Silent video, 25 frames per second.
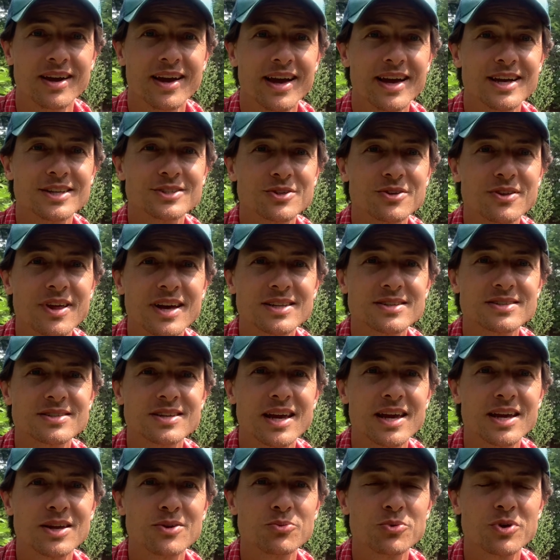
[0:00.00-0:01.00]
And so that
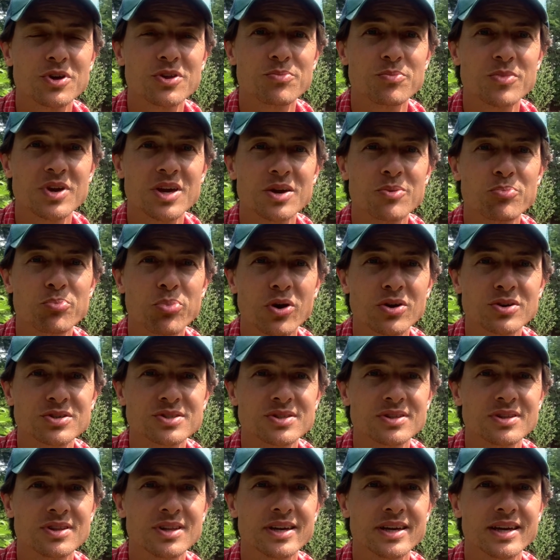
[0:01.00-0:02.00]
stayed with me
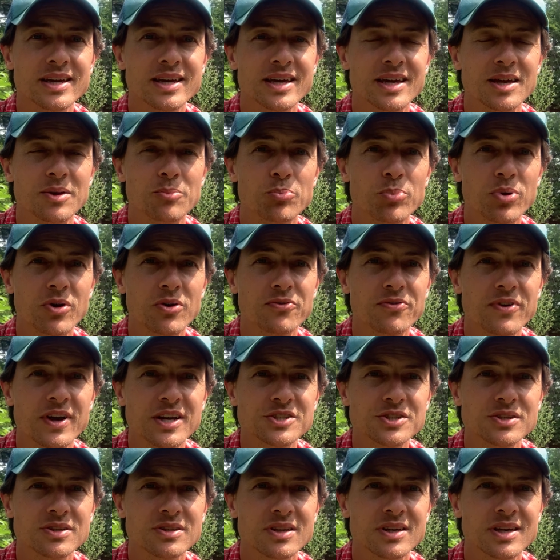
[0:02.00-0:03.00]
personally and
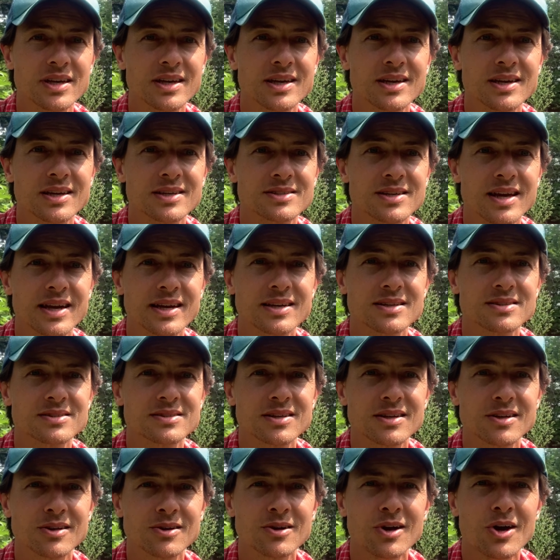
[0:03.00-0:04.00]
professionally as I
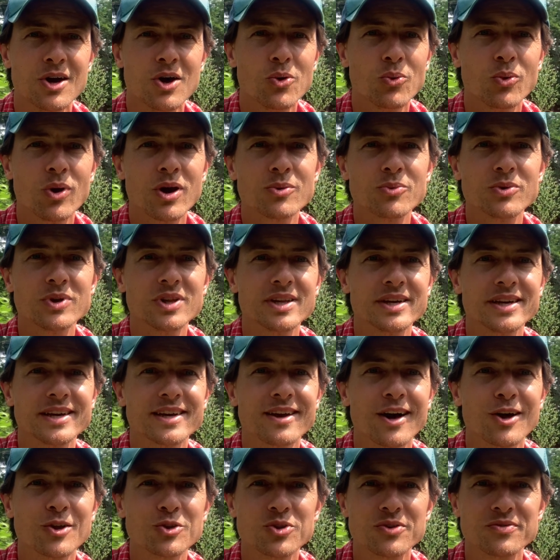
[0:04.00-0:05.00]
consider what really
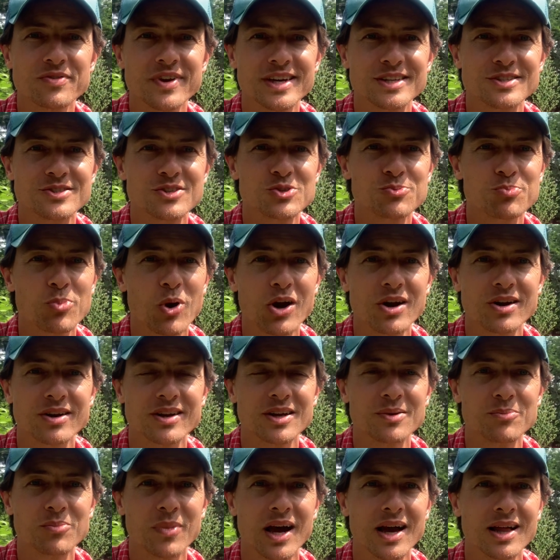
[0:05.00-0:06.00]
cultivates spark
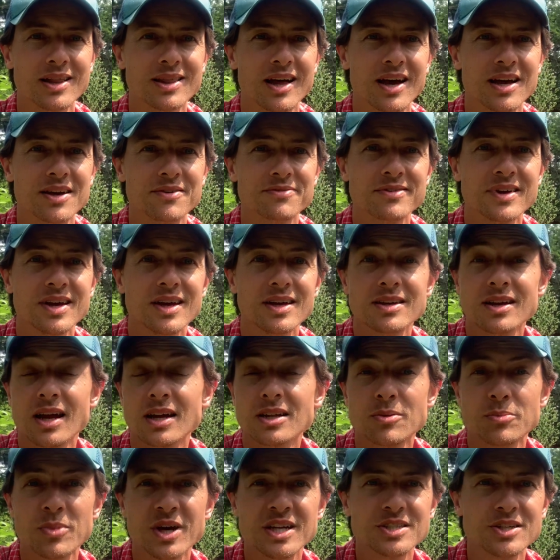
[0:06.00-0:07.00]
in my life, not
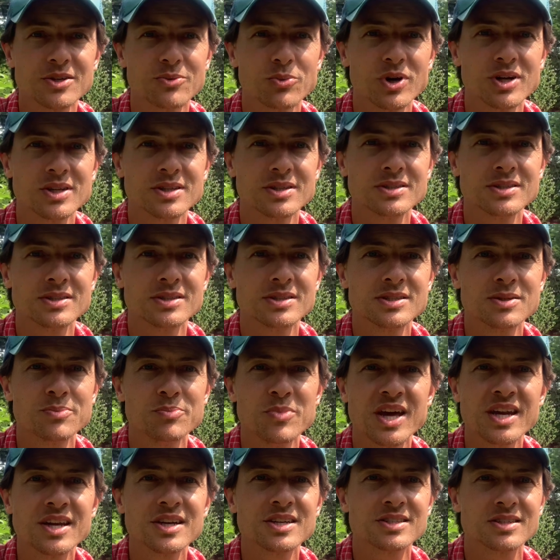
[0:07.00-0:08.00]
to mention what
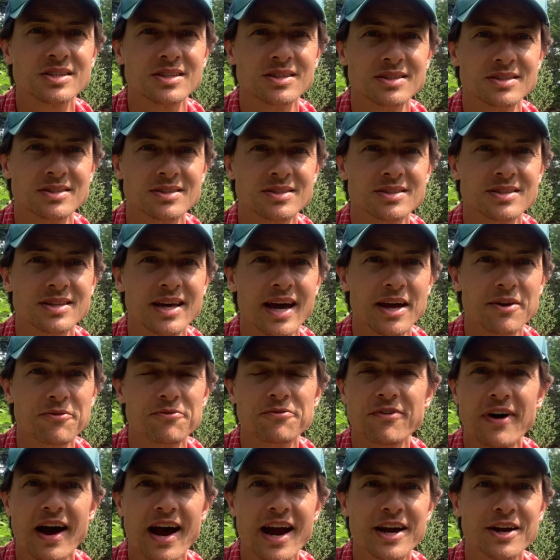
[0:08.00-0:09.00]
diminishes that
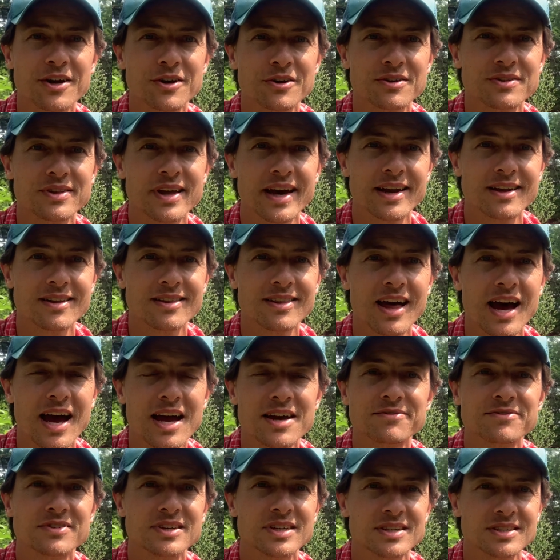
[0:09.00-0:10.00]
fire, that
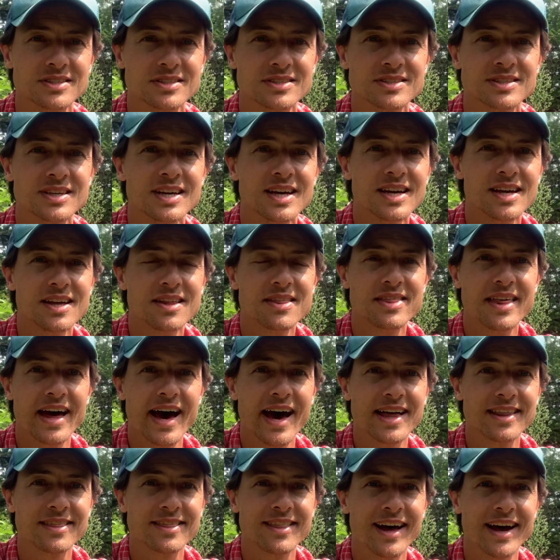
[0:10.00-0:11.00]
aliveness,
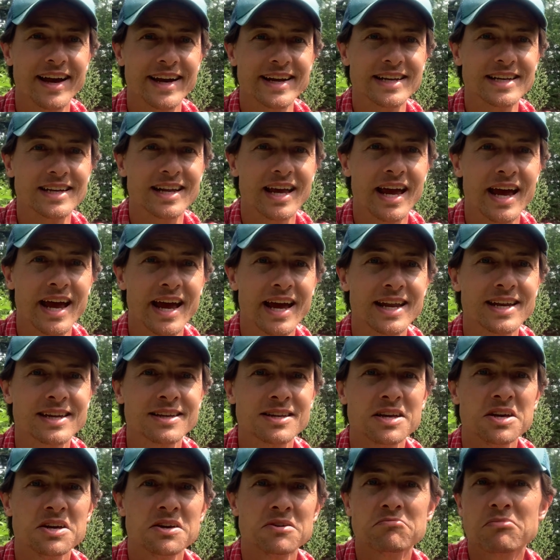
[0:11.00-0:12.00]
that light. And
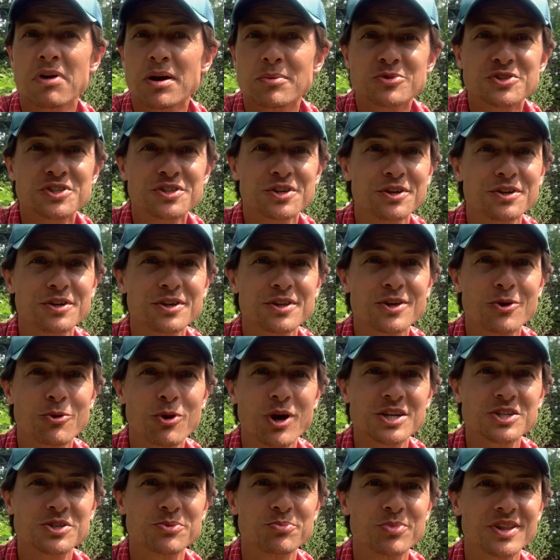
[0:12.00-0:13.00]
I'm still in the
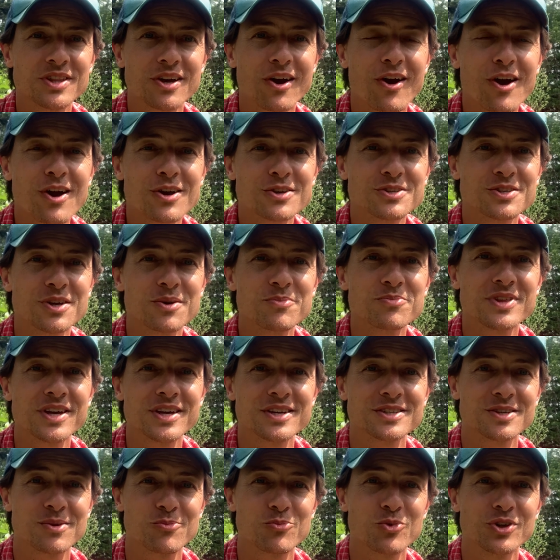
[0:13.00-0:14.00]
question, but there are some
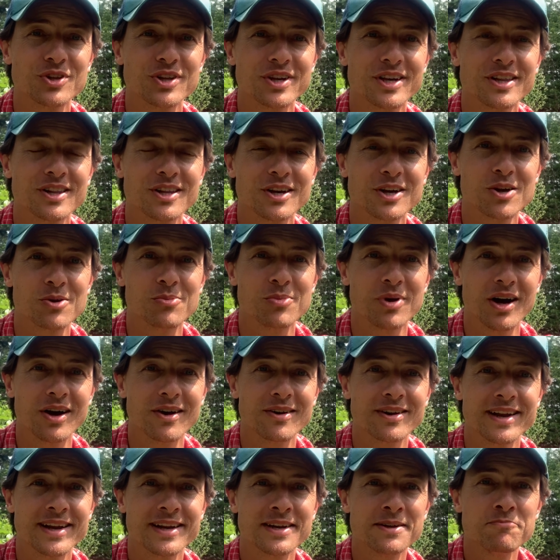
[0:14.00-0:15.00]
things I'm really clear about.
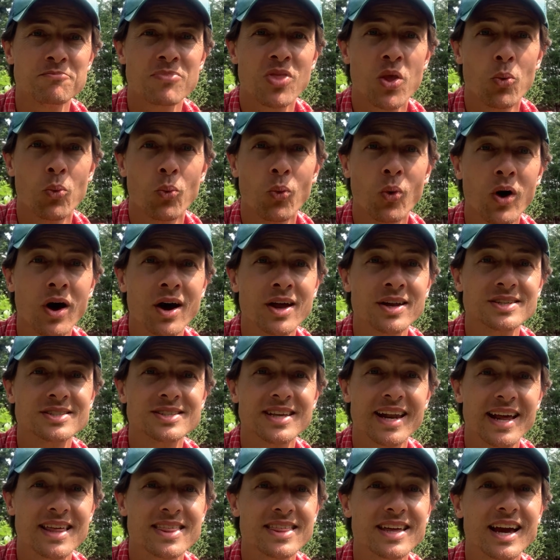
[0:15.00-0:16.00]
And one is
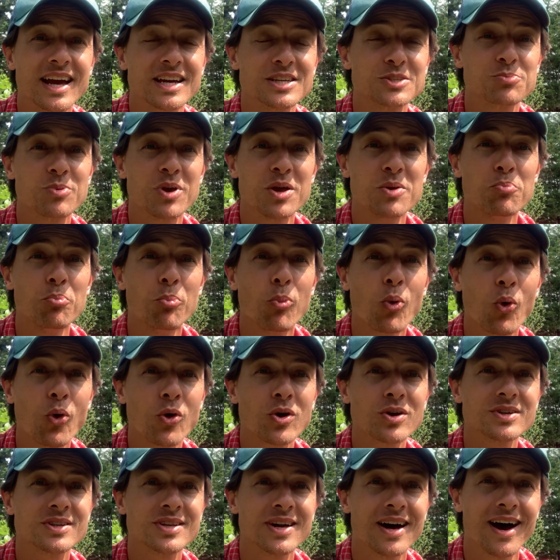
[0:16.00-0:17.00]
that I think I spend
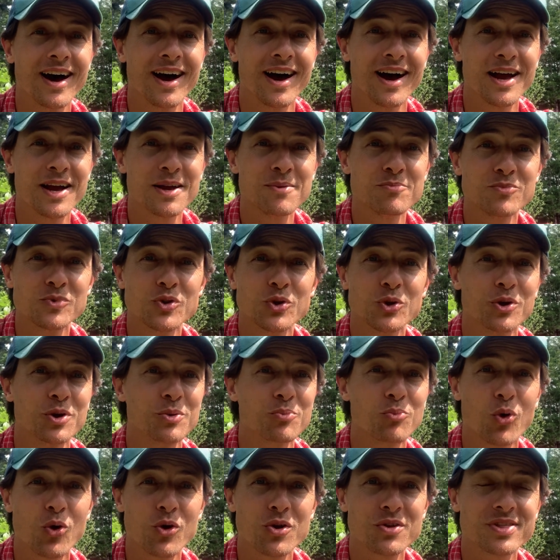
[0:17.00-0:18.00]
more time doing
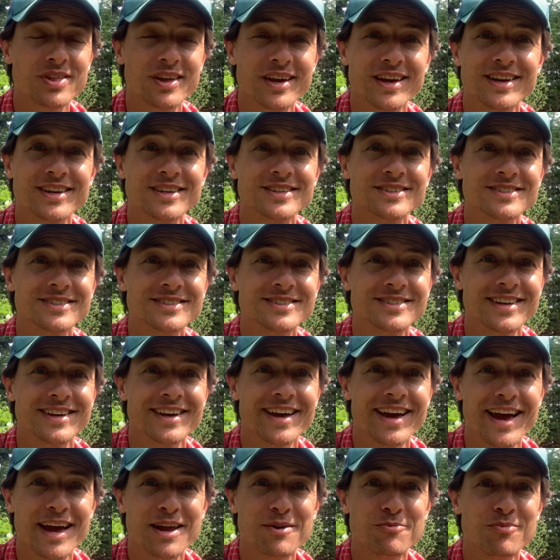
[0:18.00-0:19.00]
more things
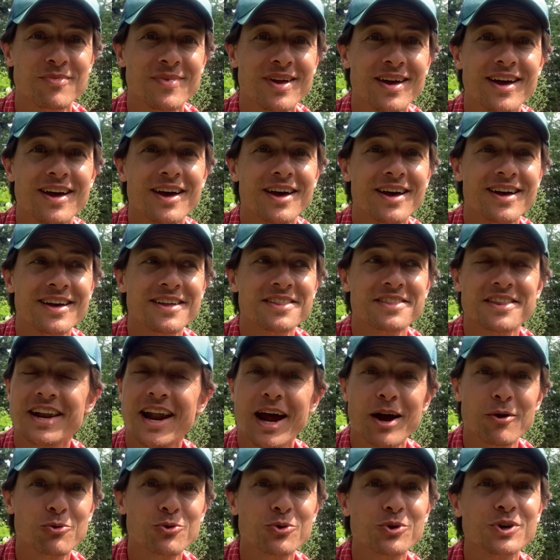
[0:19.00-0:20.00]
than
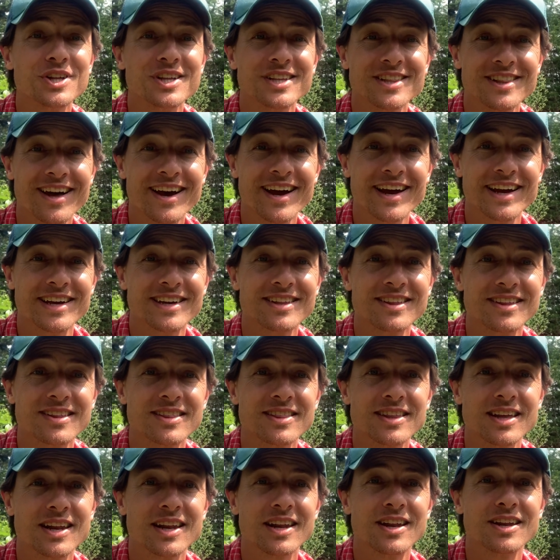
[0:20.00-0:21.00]
I would really like
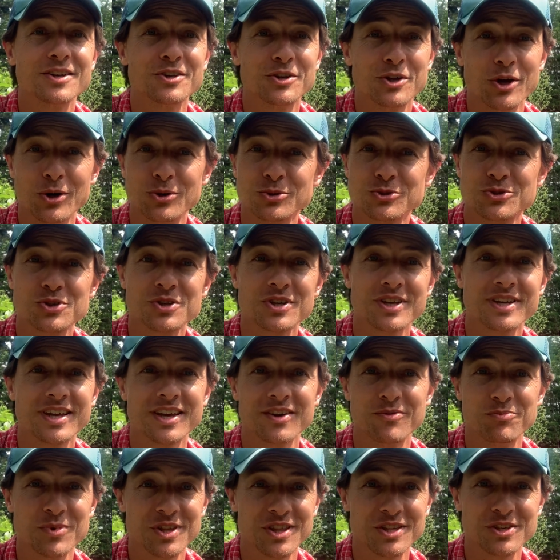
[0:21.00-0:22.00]
that don't
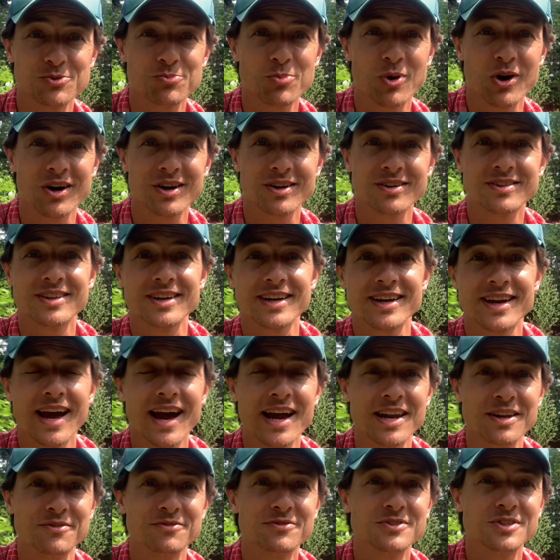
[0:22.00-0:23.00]
give me the spark, that
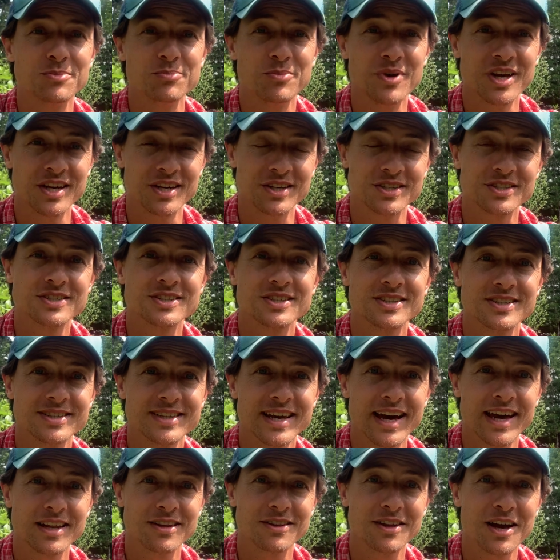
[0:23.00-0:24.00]
kind of diminish
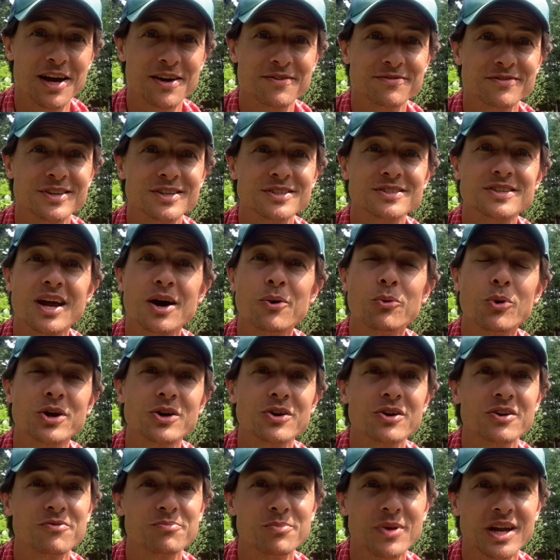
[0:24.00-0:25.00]
that aliveness. And I
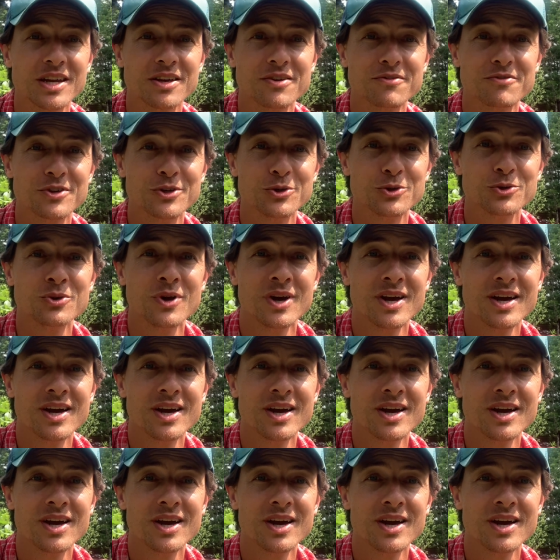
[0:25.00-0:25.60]
wonder if many of you